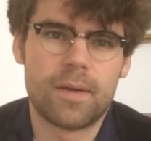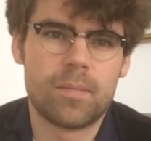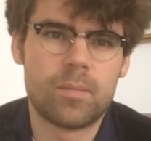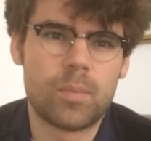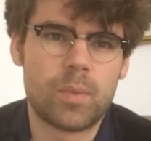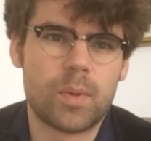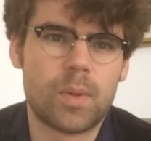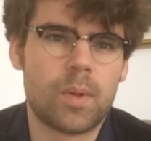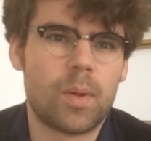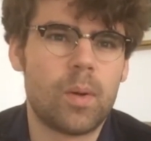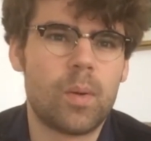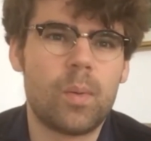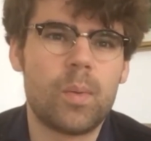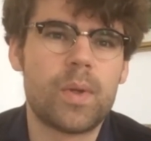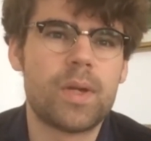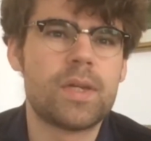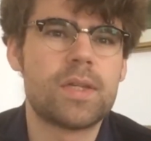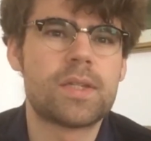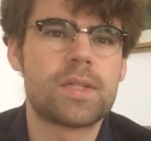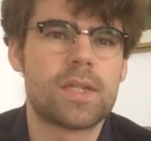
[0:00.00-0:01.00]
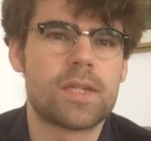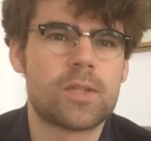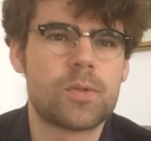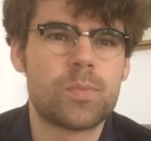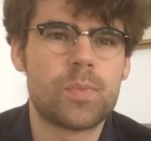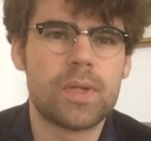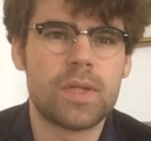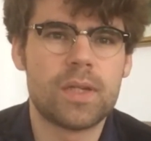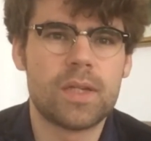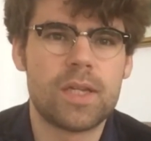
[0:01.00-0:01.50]
but always has
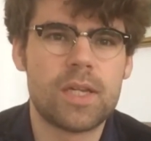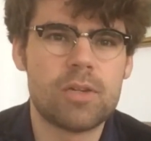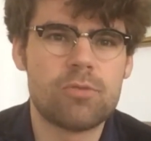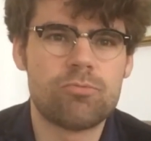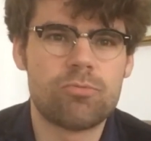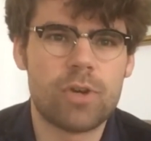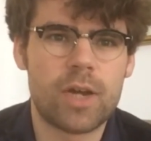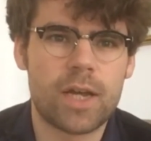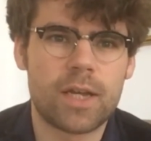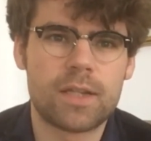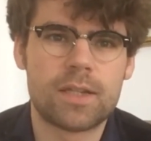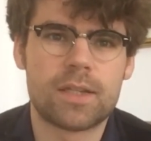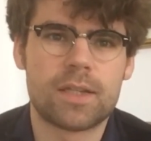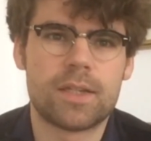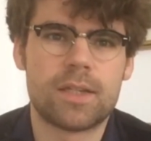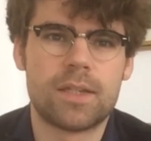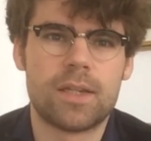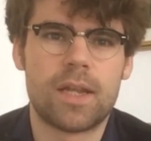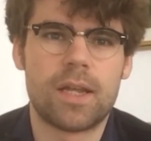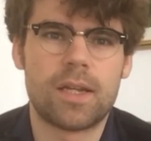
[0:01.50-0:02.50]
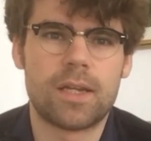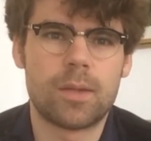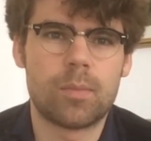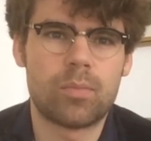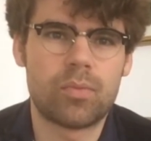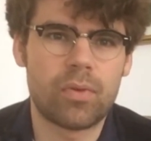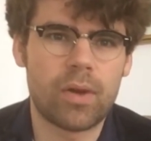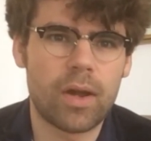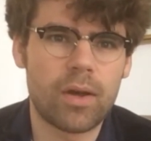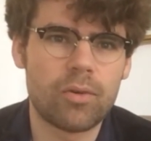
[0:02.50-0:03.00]
been erect and a
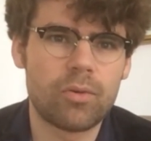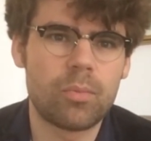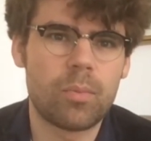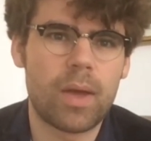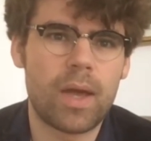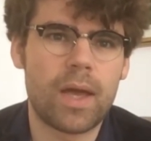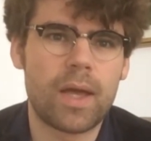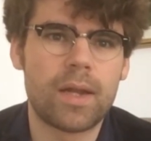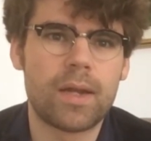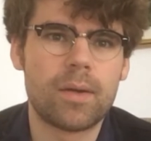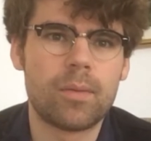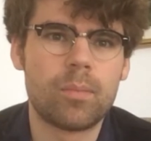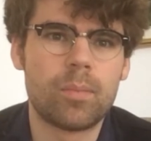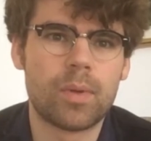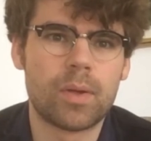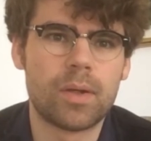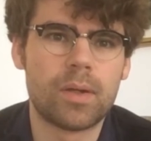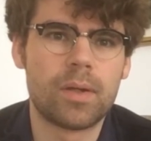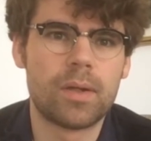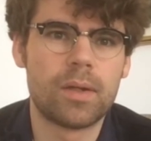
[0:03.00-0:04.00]
proud man, but